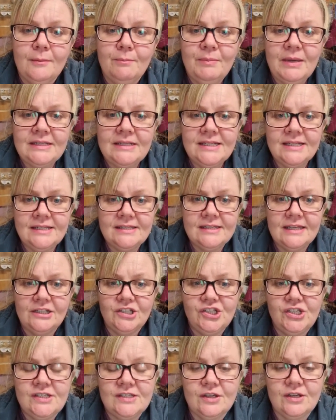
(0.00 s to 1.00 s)
Betty says
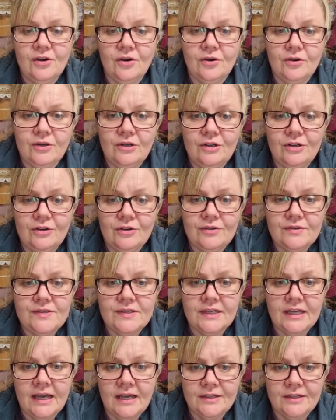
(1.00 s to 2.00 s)
she's got lots
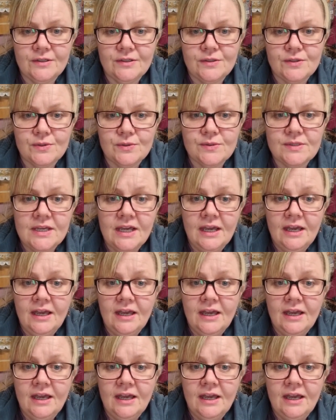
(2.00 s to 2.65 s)
of candles